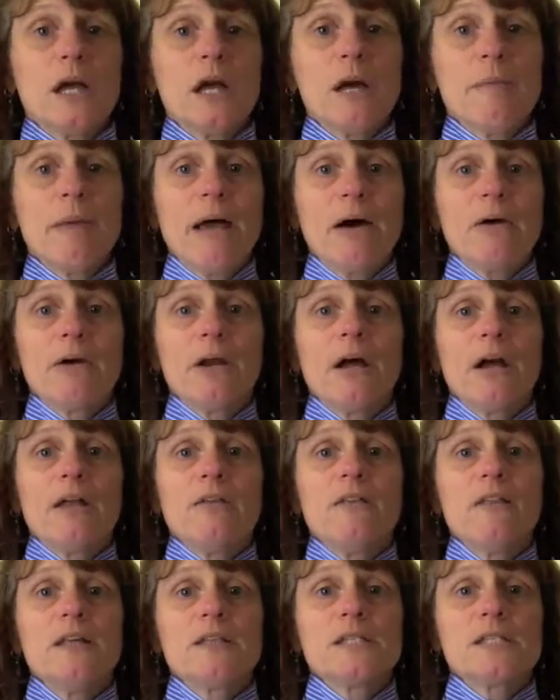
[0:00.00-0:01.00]
to come out
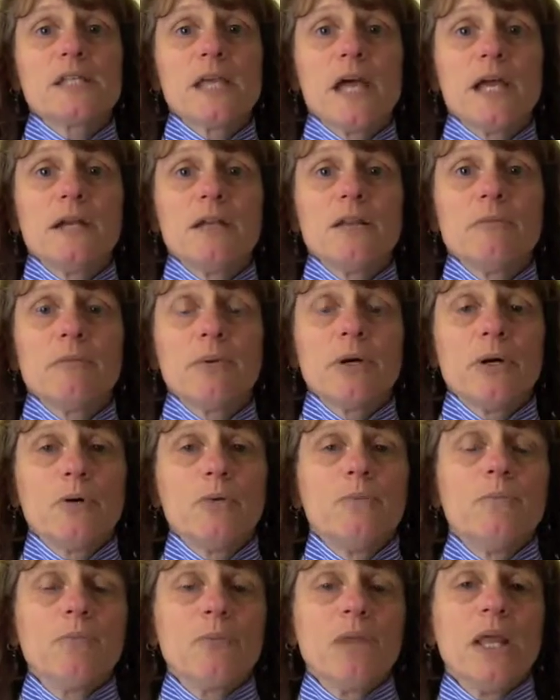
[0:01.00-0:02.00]
on this side of the bow.